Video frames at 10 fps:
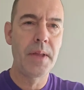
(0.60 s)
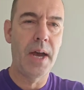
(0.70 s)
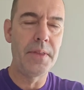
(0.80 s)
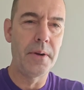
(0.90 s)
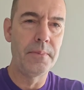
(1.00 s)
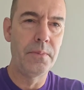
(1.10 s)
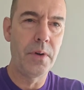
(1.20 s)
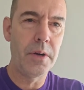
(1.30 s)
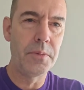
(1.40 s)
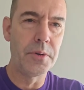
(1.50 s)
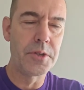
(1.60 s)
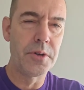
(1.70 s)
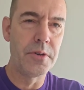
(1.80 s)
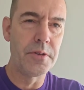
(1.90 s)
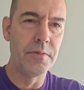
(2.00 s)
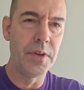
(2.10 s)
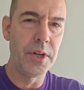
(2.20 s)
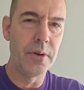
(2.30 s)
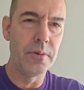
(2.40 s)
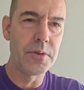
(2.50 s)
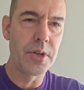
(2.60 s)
Hi there, welcome to a series of videos